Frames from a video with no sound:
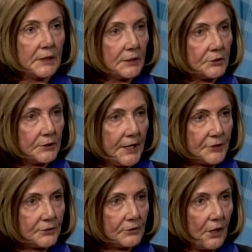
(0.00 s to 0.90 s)

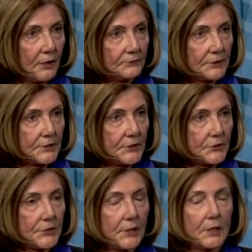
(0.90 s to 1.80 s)
international
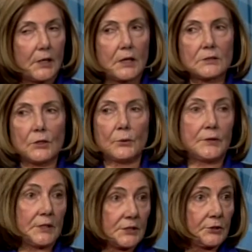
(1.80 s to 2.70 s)
conferences. So
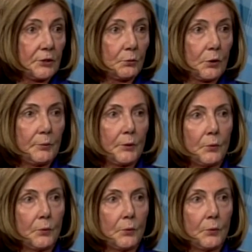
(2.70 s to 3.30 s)
this year we'll be